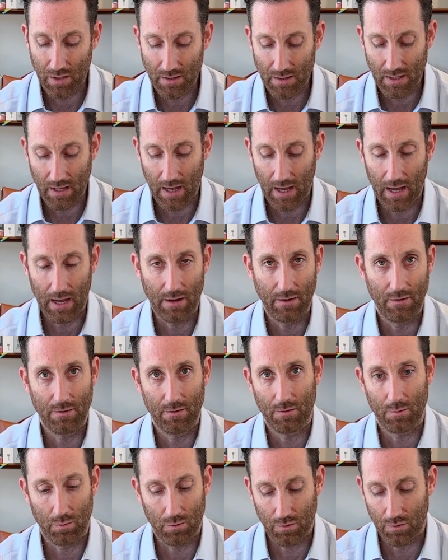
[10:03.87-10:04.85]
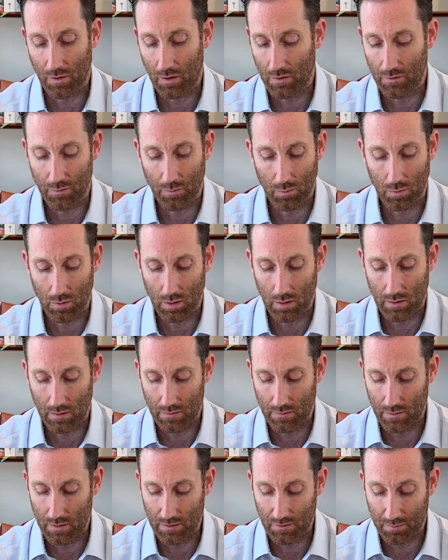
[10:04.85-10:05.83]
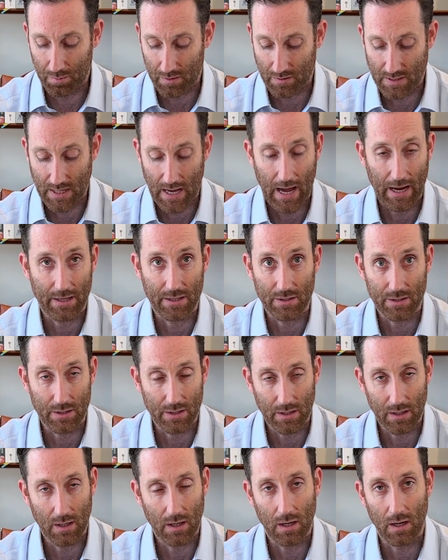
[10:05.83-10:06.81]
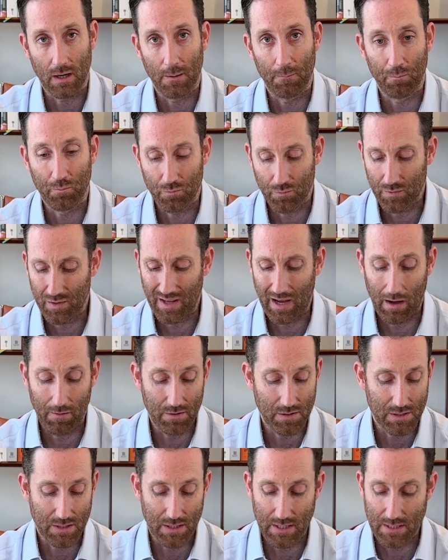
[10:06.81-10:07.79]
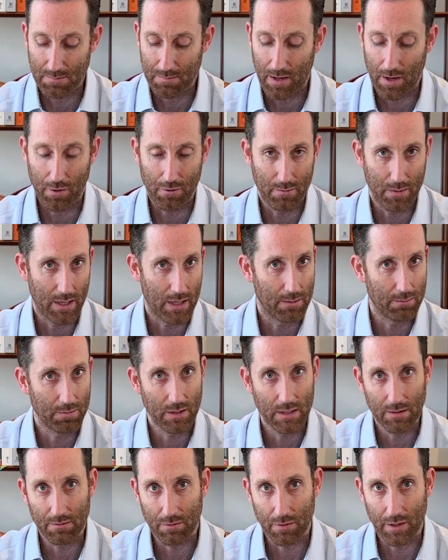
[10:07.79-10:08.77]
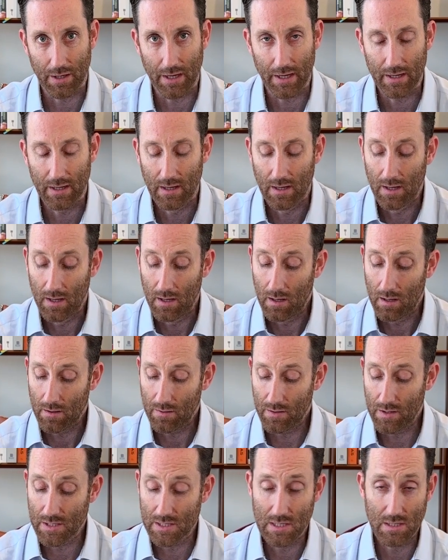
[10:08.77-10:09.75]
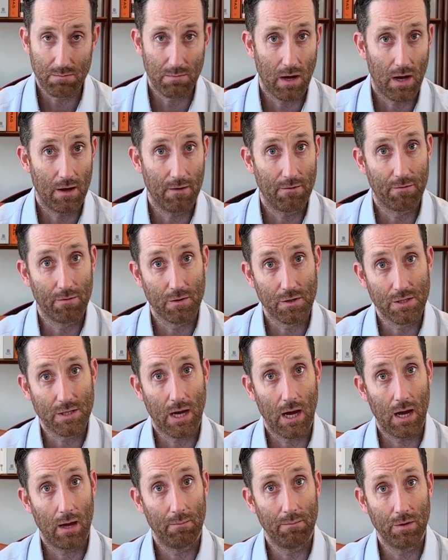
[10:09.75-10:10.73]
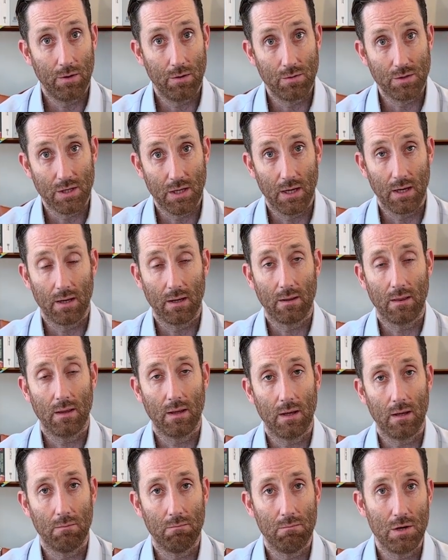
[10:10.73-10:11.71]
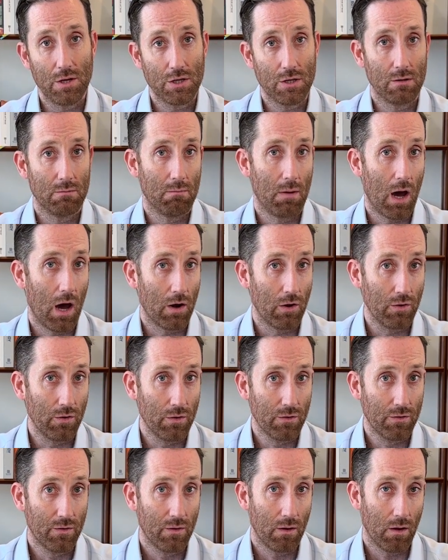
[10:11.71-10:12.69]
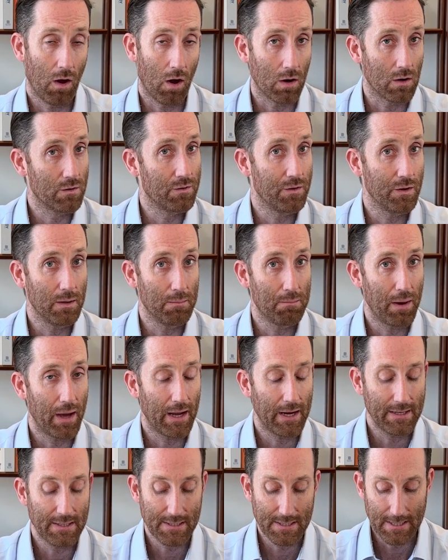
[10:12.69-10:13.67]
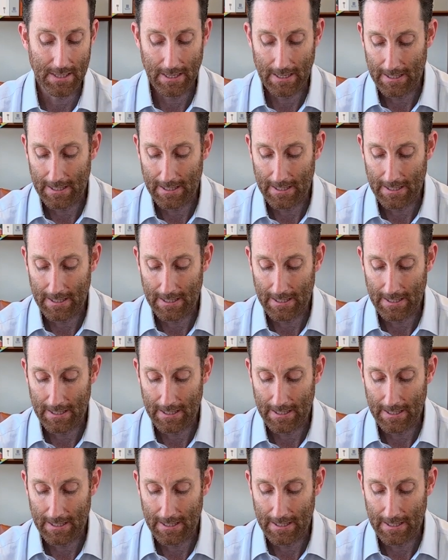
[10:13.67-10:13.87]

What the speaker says: in the end, the result is spectacular. Obviously, it's my own made-up livery. This is my first time using the Mission Models RC paint.